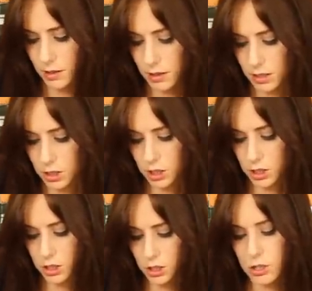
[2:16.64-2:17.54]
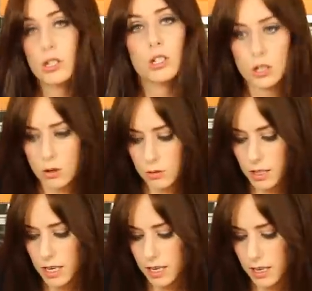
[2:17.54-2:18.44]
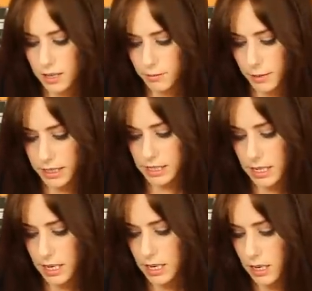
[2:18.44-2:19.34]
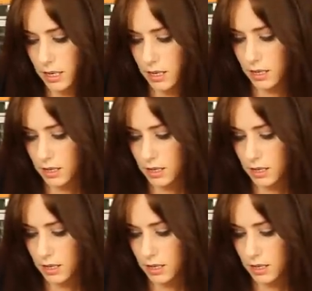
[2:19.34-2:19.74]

let's just start slowly, mix it in.